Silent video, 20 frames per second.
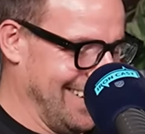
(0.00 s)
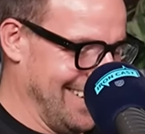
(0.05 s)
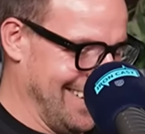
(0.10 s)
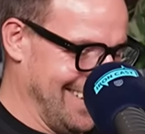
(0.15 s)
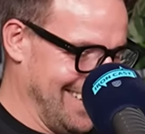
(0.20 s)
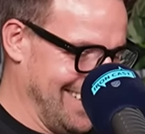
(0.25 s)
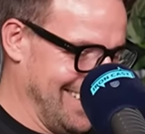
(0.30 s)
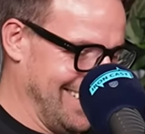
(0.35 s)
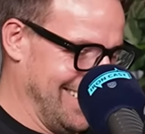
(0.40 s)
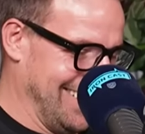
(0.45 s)

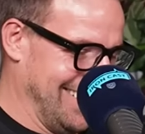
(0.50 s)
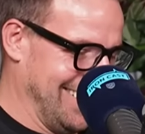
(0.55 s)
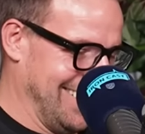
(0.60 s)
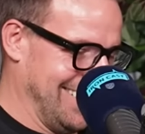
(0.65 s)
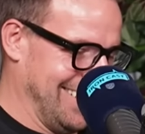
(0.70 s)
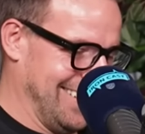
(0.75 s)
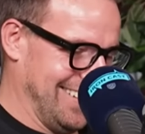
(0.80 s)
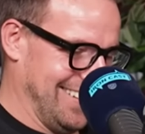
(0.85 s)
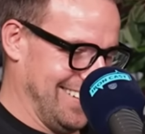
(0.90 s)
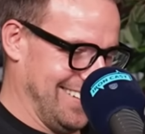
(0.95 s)

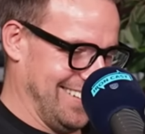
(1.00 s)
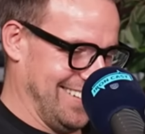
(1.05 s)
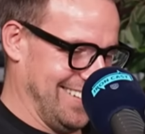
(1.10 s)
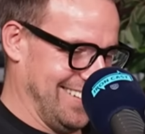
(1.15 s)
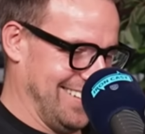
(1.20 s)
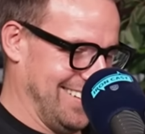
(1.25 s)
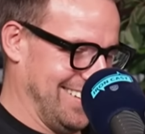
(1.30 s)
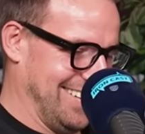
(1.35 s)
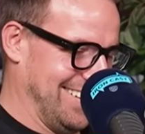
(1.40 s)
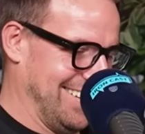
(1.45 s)

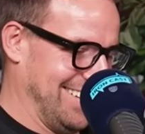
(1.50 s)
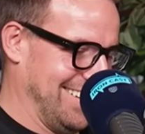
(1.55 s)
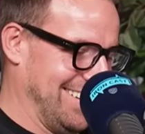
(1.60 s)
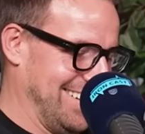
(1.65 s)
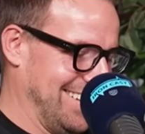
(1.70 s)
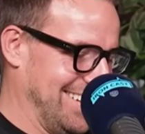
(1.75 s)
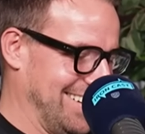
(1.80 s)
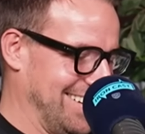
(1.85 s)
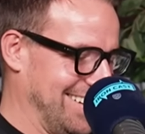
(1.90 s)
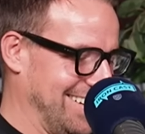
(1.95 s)

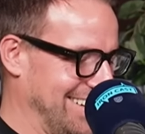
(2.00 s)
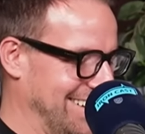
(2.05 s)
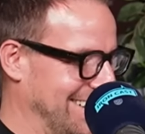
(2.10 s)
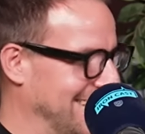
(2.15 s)
This person isn't speaking.